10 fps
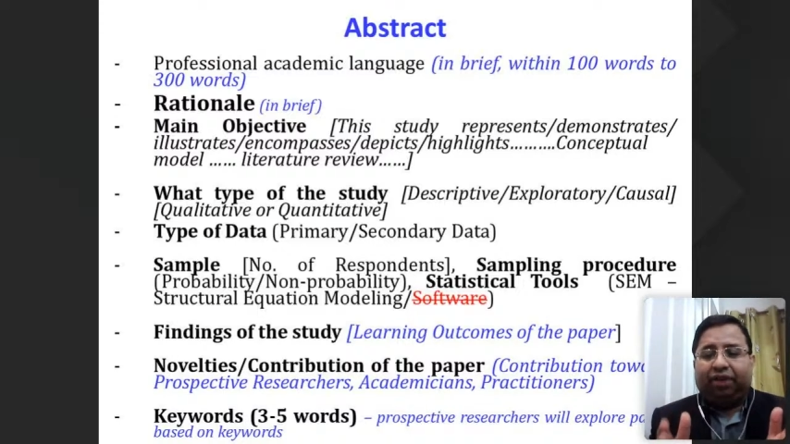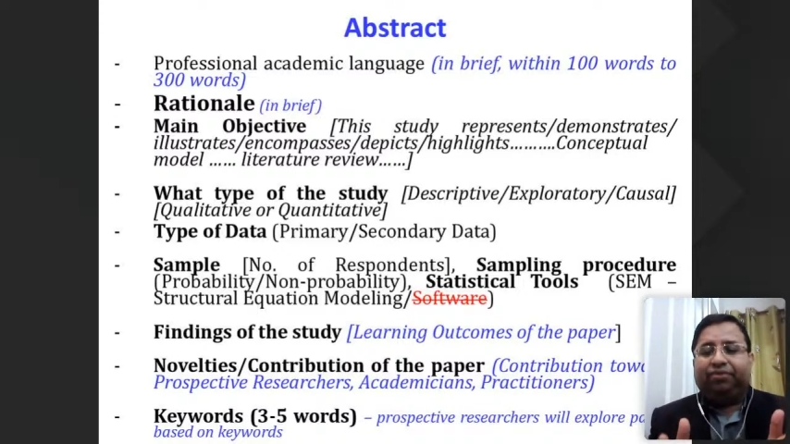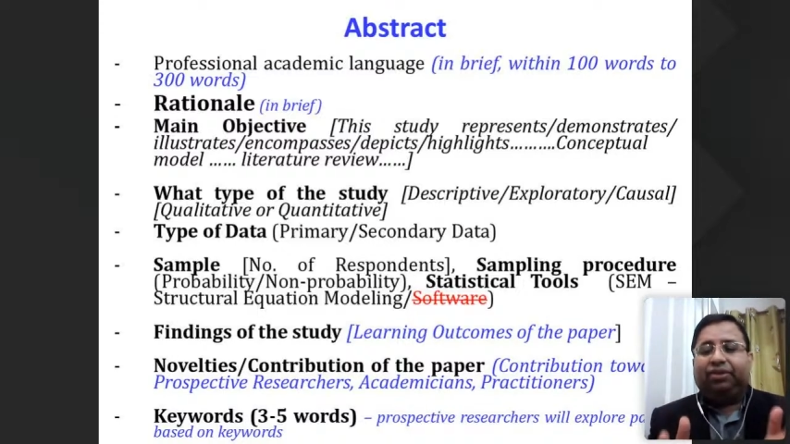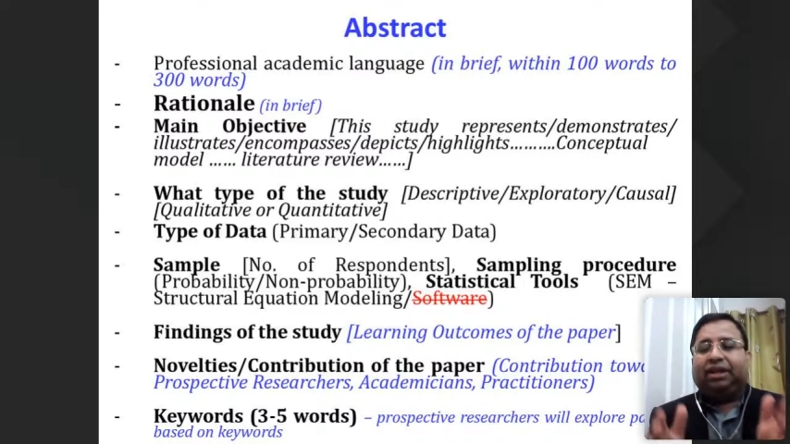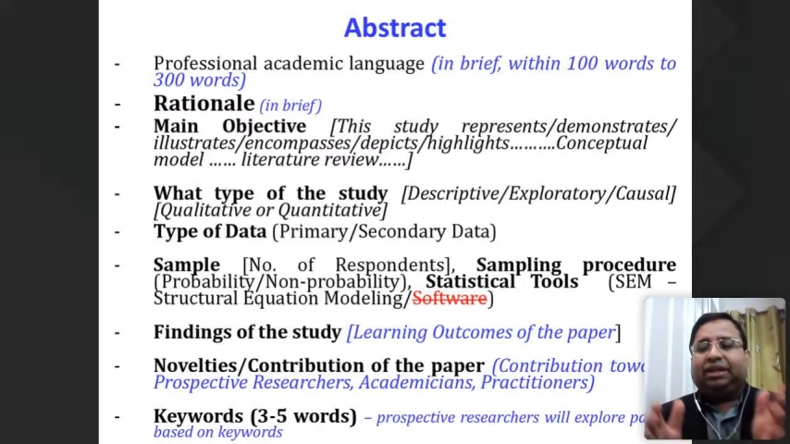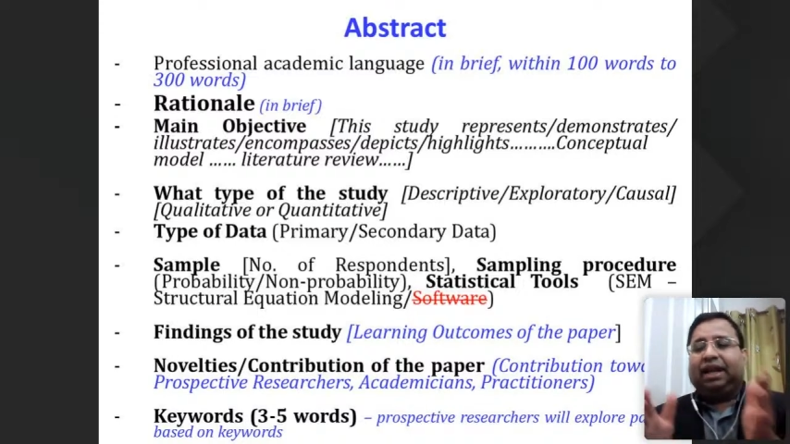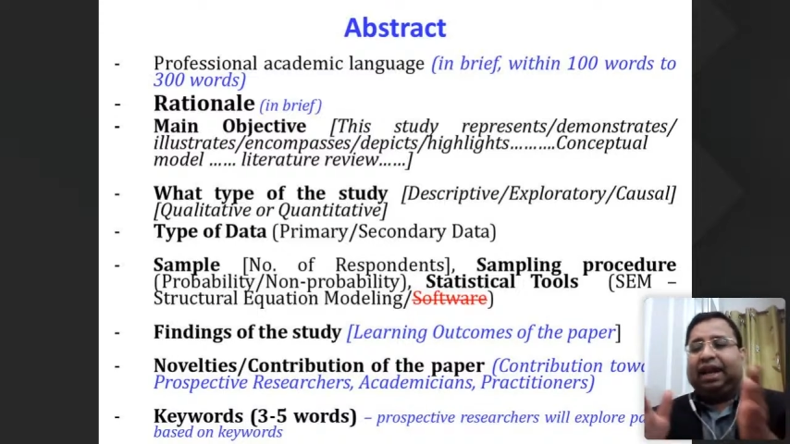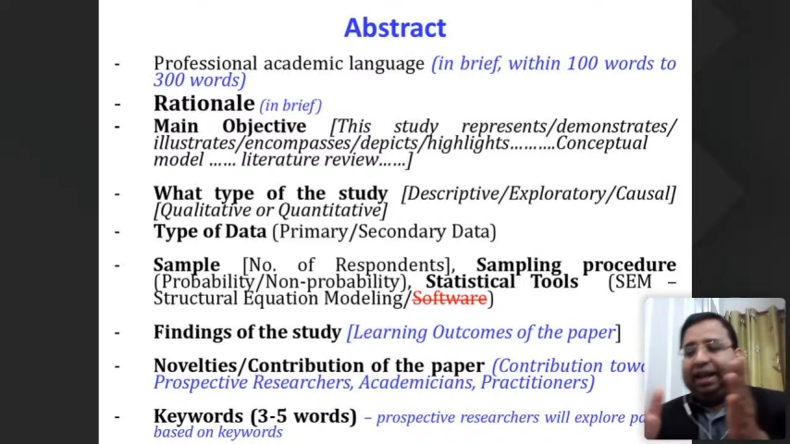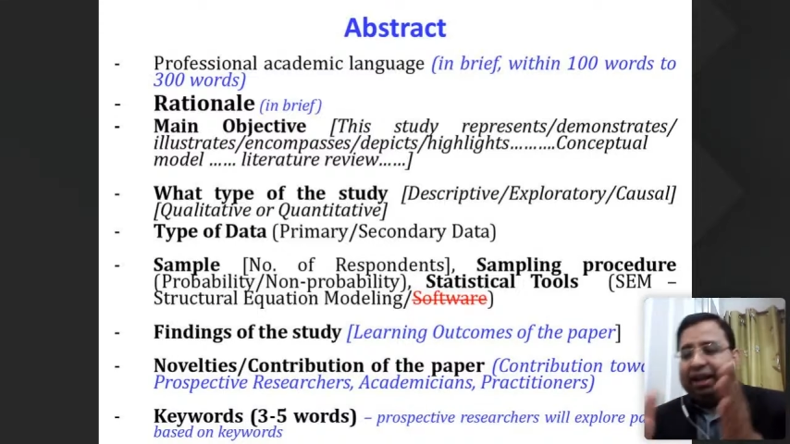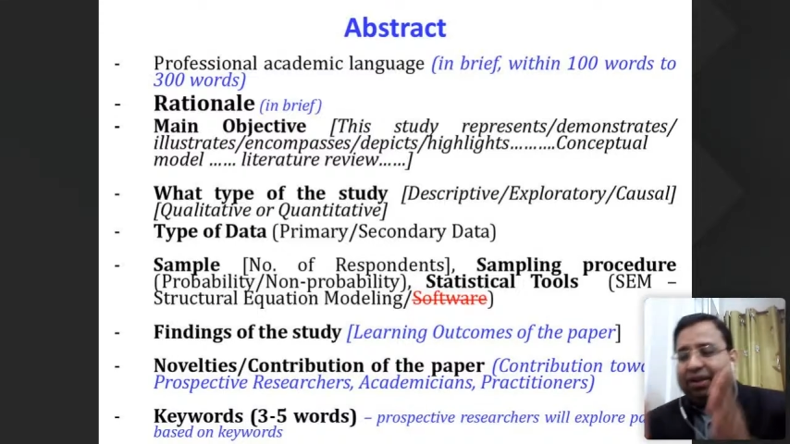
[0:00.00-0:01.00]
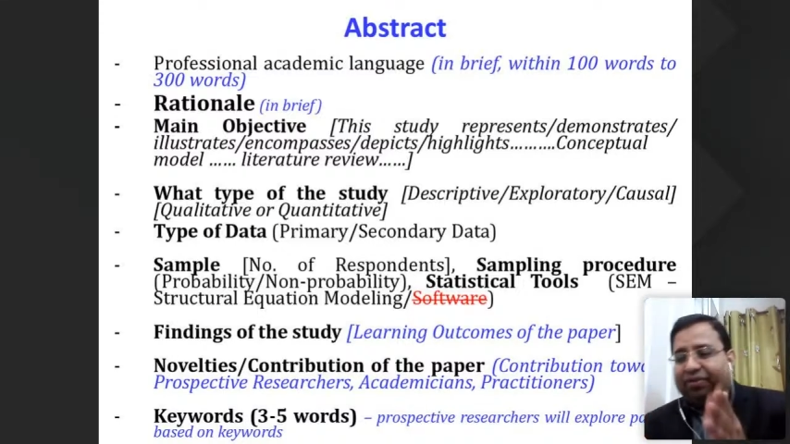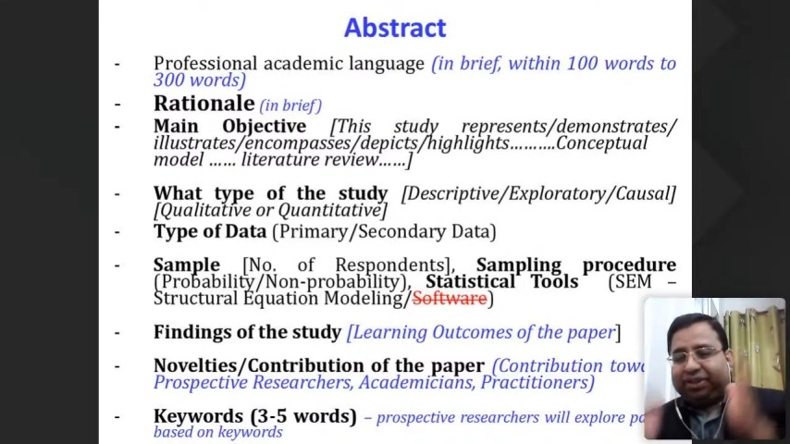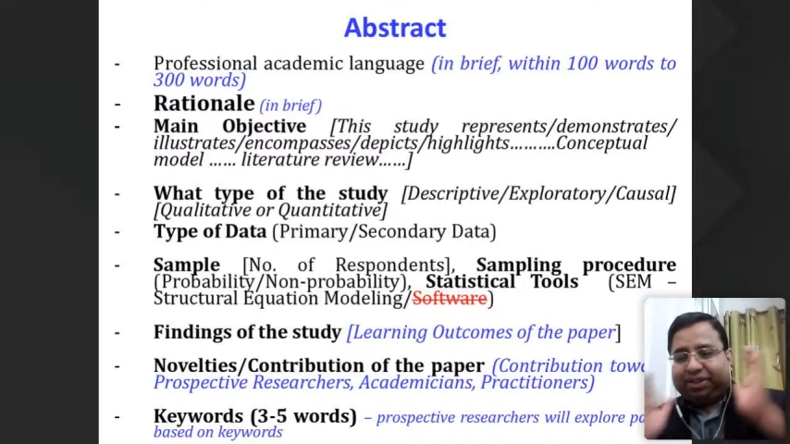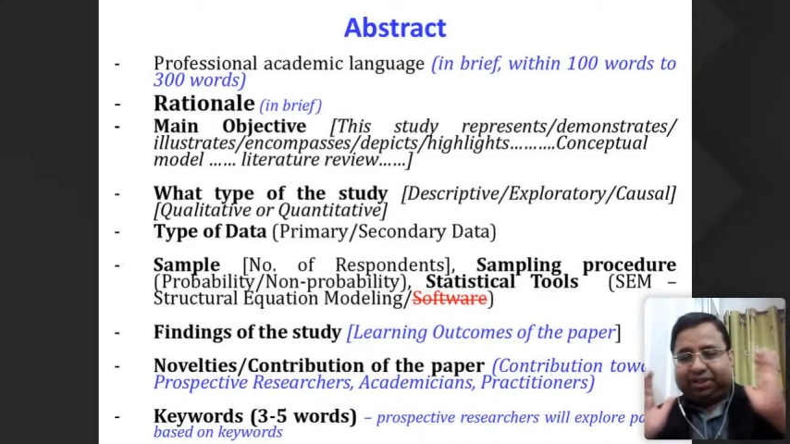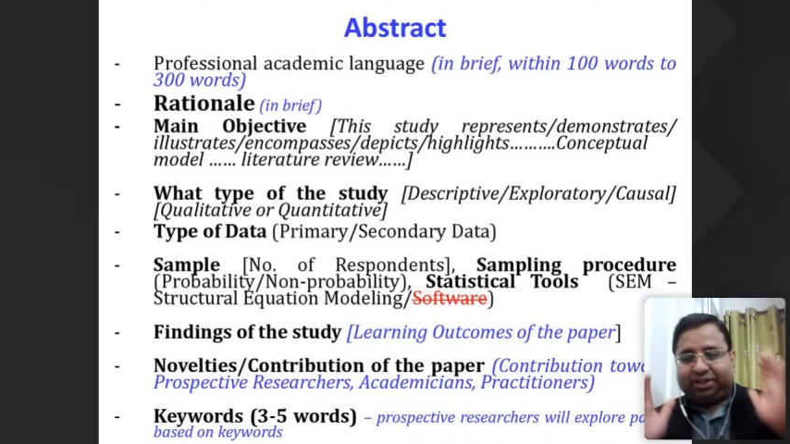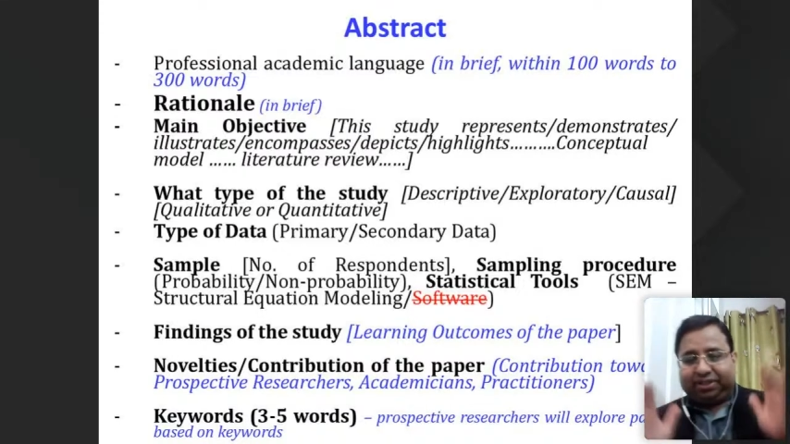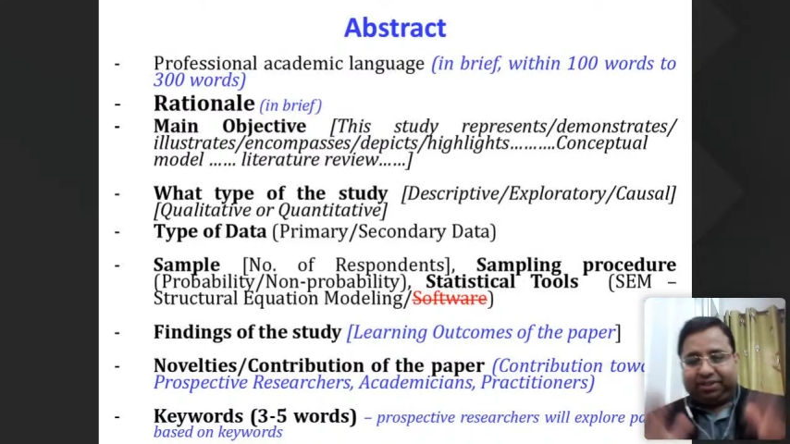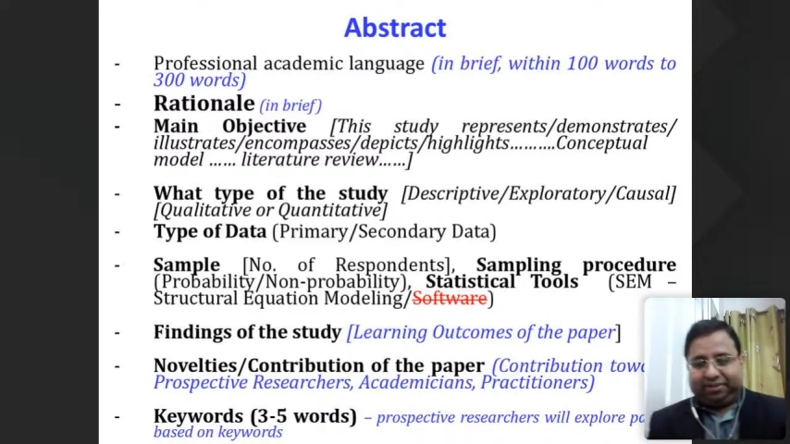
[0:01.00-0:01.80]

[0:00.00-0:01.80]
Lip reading: of that area of research.